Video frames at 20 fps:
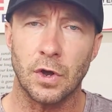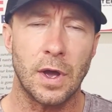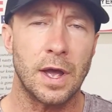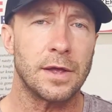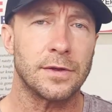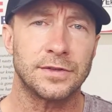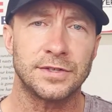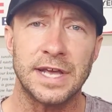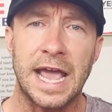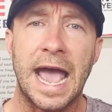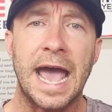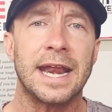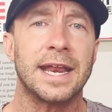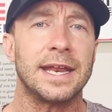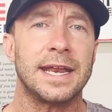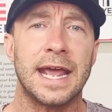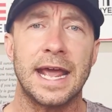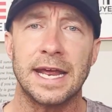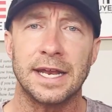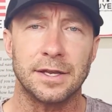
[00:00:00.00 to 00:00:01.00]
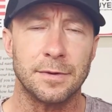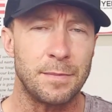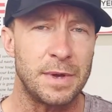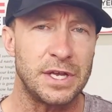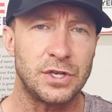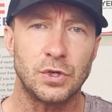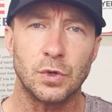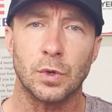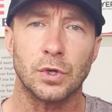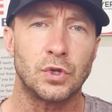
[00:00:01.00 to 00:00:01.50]
Saturday to
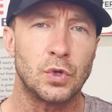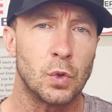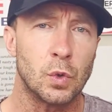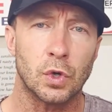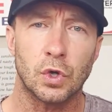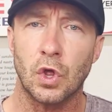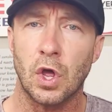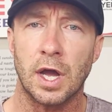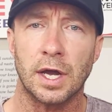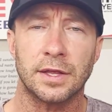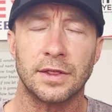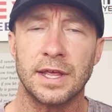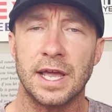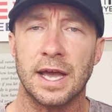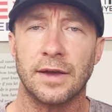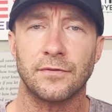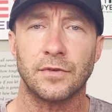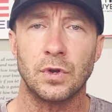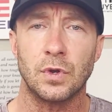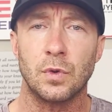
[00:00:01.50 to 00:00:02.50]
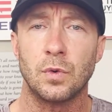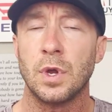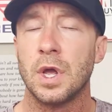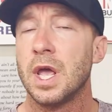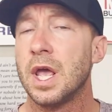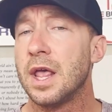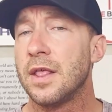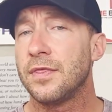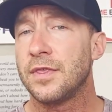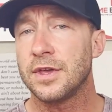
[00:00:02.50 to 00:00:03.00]
meet you at 2:00 in the afternoon,
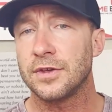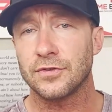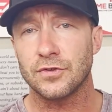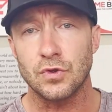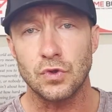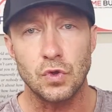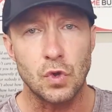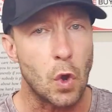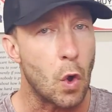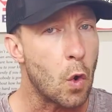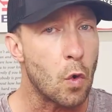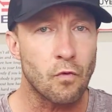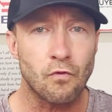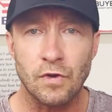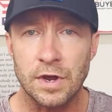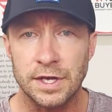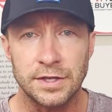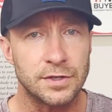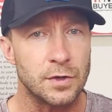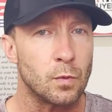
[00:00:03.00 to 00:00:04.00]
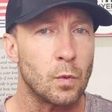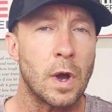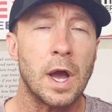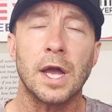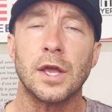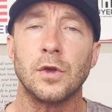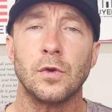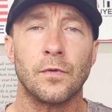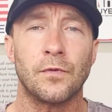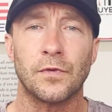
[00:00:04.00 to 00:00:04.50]
there's no reason why
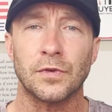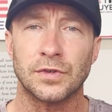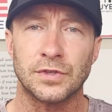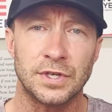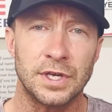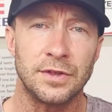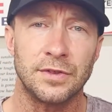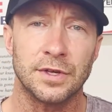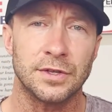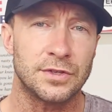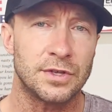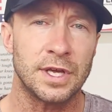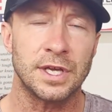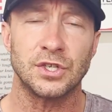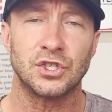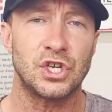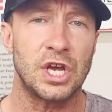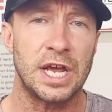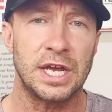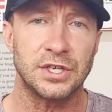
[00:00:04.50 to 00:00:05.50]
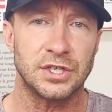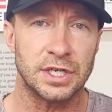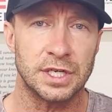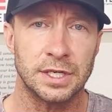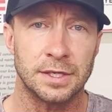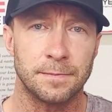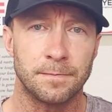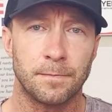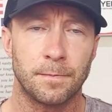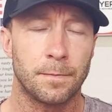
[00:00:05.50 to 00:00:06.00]
you foresee this thing
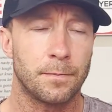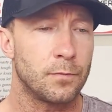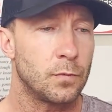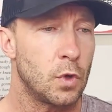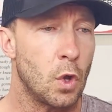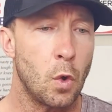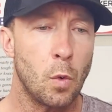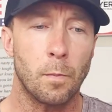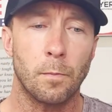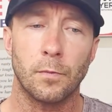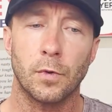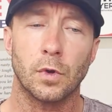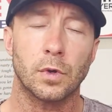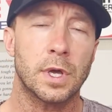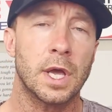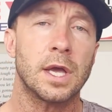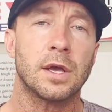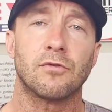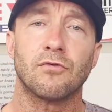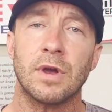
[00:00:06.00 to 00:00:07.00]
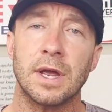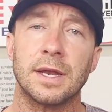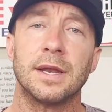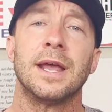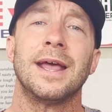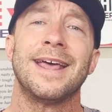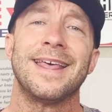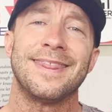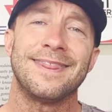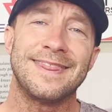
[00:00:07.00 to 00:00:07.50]
changing? Nope. Okay, great.
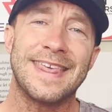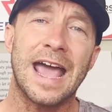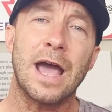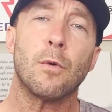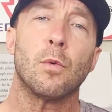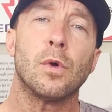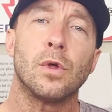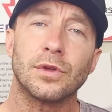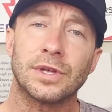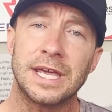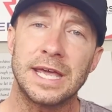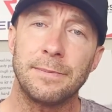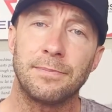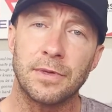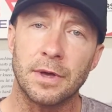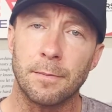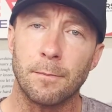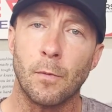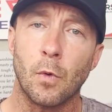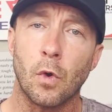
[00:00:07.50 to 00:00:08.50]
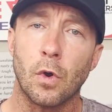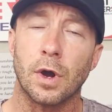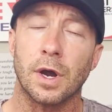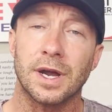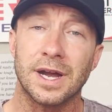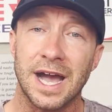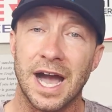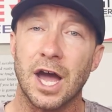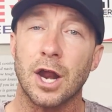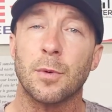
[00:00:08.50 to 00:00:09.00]
That will keep them more
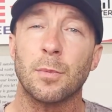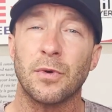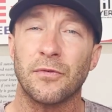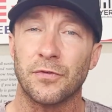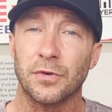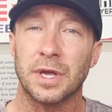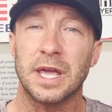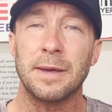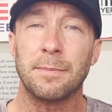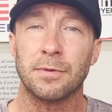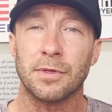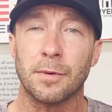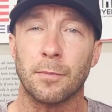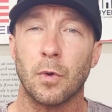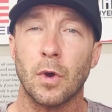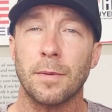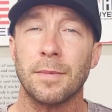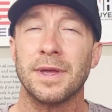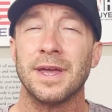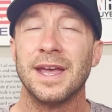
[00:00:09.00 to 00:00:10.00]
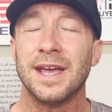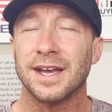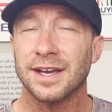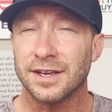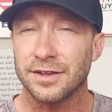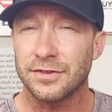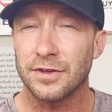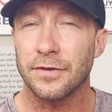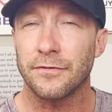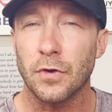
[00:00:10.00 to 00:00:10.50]
accountable for keeping the appointment
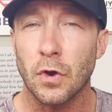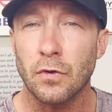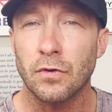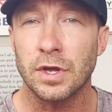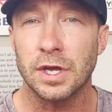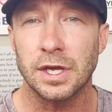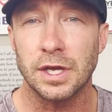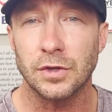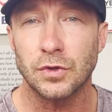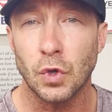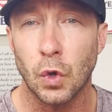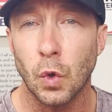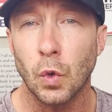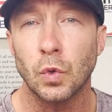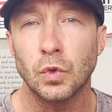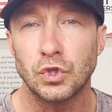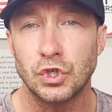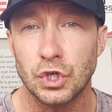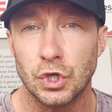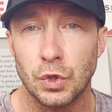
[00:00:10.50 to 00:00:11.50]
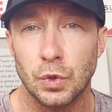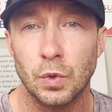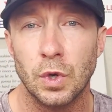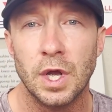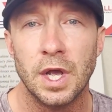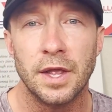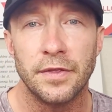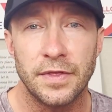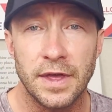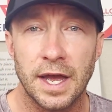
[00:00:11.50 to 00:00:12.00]
because they've already told you
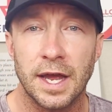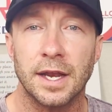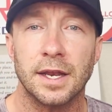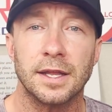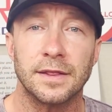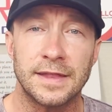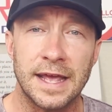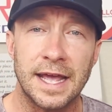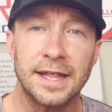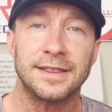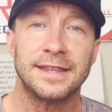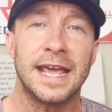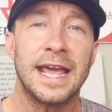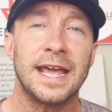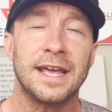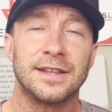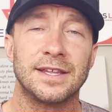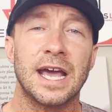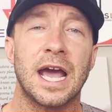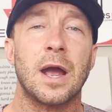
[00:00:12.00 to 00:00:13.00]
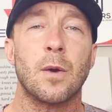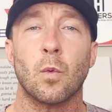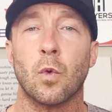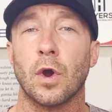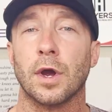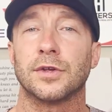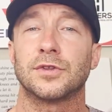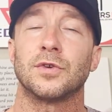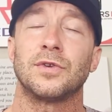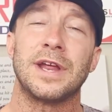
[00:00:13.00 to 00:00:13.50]
that that day and time
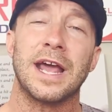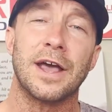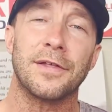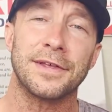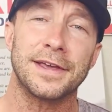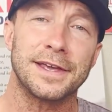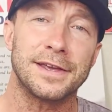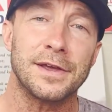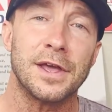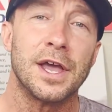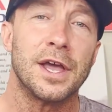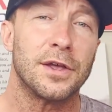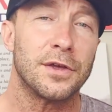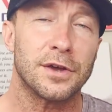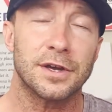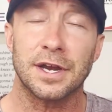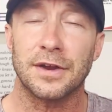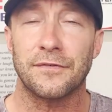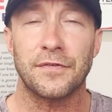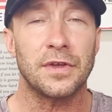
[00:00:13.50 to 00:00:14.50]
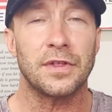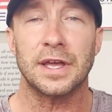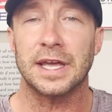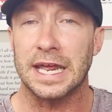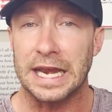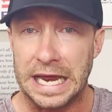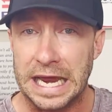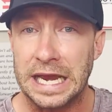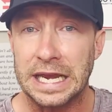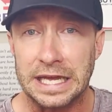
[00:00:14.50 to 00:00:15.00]
works. So now they're going to feel like
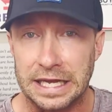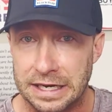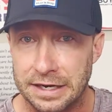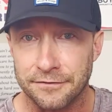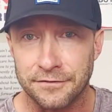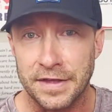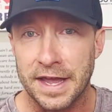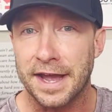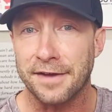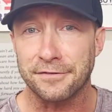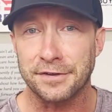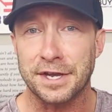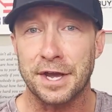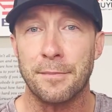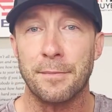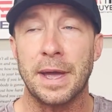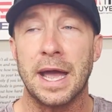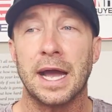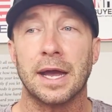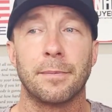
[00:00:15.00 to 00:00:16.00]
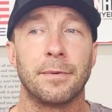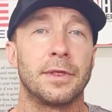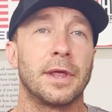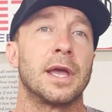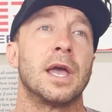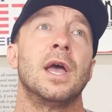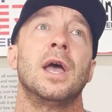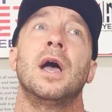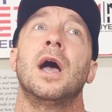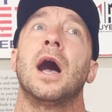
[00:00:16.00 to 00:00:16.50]
an idiot if they have to come back and be like,
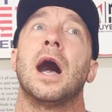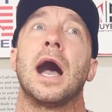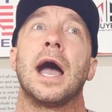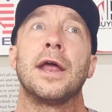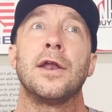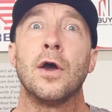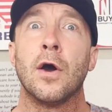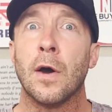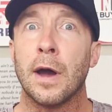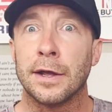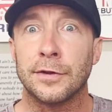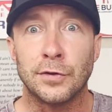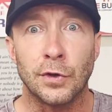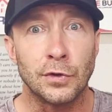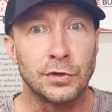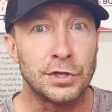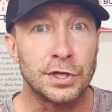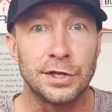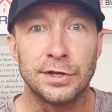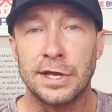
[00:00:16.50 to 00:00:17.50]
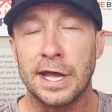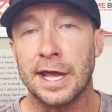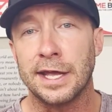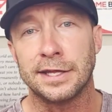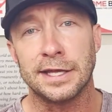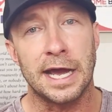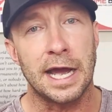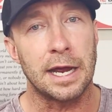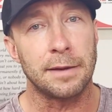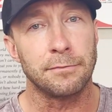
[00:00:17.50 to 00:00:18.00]
I know I told you the day and
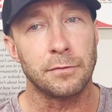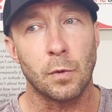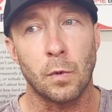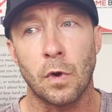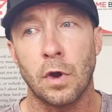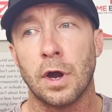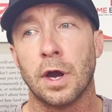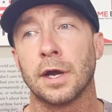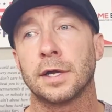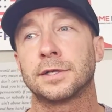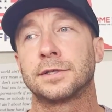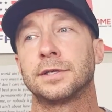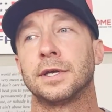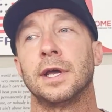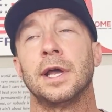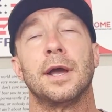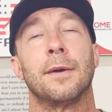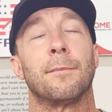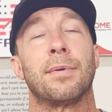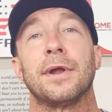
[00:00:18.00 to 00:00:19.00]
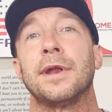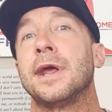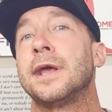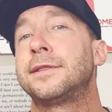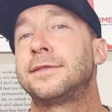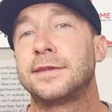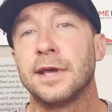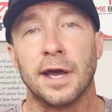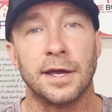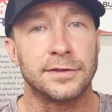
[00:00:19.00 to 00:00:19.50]
time worked, but
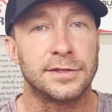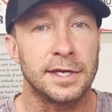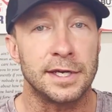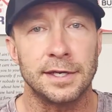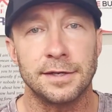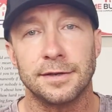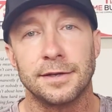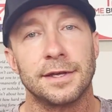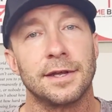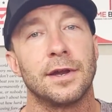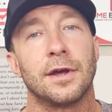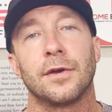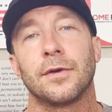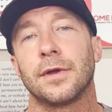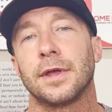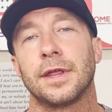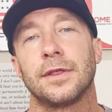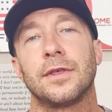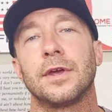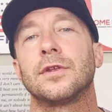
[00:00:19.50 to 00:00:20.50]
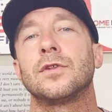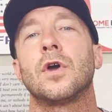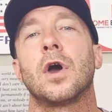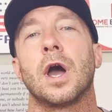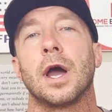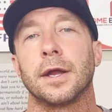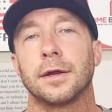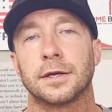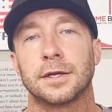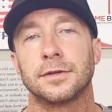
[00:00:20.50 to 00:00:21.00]
it doesn't, they're
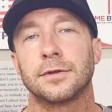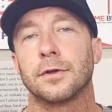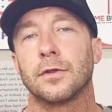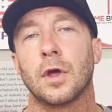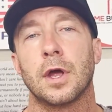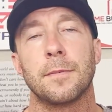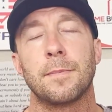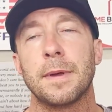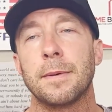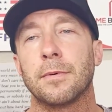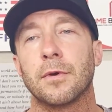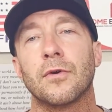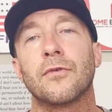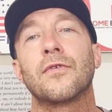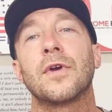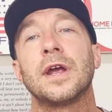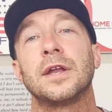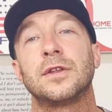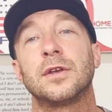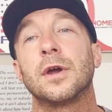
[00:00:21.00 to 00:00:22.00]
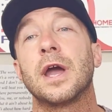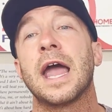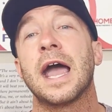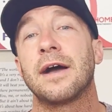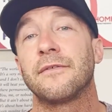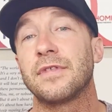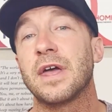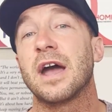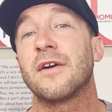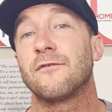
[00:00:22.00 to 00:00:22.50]
not, because a lot of people are afraid to
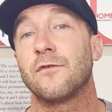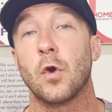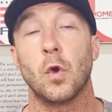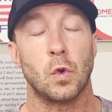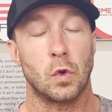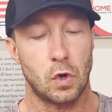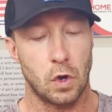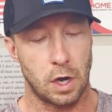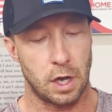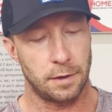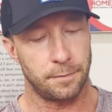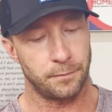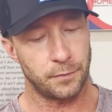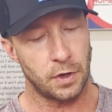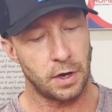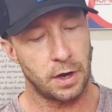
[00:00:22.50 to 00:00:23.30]
have that phone call. All